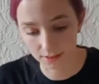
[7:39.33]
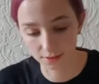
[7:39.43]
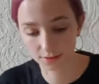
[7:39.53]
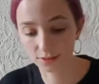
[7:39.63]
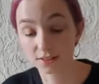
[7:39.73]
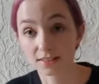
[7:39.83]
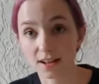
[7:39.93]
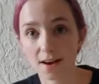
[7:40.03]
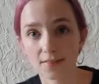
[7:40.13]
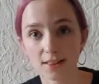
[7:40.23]
so that you just
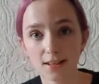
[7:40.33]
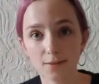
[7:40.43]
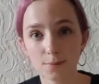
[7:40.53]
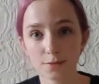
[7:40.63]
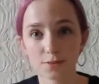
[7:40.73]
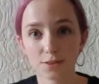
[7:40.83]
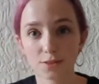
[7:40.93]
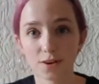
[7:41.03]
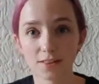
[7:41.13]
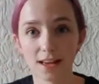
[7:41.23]
have a little bit of
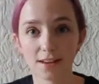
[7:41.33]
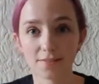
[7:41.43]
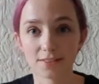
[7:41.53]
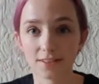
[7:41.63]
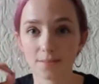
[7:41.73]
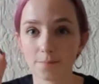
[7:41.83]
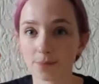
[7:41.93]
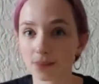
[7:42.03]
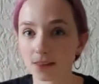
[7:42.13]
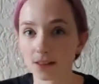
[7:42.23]
straw left.
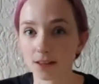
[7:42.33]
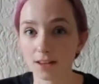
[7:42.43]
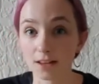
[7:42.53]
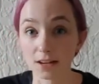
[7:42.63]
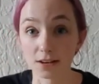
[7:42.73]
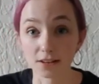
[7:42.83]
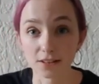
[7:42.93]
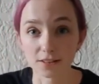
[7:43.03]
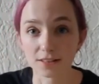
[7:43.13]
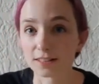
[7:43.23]
You're going to
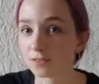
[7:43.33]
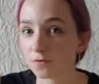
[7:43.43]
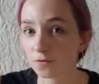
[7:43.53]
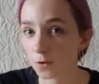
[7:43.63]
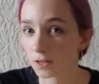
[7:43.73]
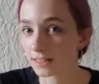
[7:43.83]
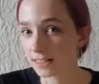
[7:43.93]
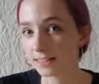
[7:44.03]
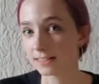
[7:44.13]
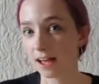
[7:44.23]
do this
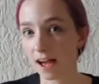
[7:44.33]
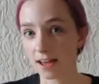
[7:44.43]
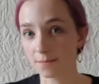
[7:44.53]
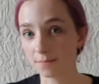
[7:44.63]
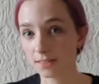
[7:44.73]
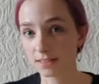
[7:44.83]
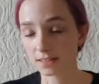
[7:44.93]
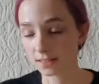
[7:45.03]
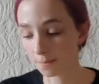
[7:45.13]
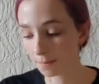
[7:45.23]
14 times
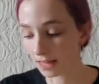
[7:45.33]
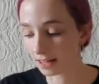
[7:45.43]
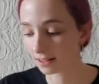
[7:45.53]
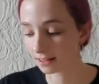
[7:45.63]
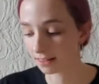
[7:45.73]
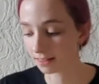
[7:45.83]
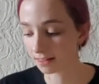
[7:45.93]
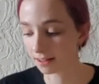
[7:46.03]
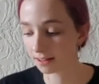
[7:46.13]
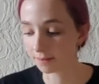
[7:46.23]
to make
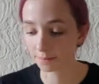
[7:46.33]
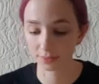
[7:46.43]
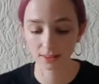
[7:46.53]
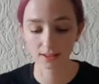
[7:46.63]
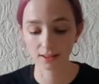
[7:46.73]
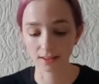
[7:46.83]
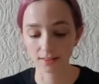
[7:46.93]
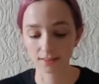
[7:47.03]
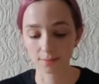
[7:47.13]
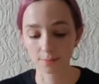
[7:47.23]
the,
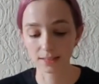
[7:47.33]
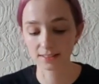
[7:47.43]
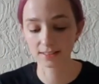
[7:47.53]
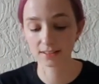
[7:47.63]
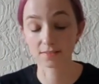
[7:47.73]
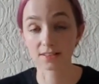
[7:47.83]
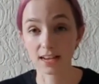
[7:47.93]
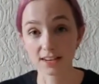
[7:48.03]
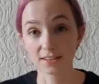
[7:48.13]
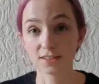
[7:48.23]
the pieces of the
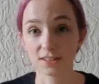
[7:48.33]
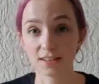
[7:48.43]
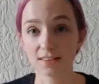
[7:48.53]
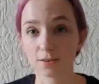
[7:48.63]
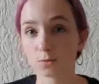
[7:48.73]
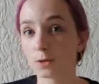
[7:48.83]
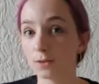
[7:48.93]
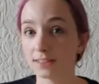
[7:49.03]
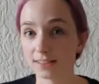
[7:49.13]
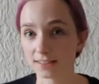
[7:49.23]
tendon sheath that we're
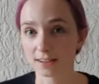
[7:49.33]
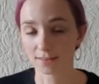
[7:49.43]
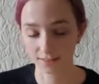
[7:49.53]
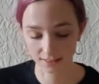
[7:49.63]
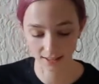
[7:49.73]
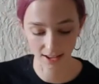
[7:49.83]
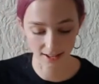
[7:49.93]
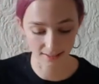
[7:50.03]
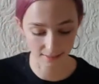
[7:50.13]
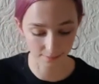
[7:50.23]
going to stick onto the hand.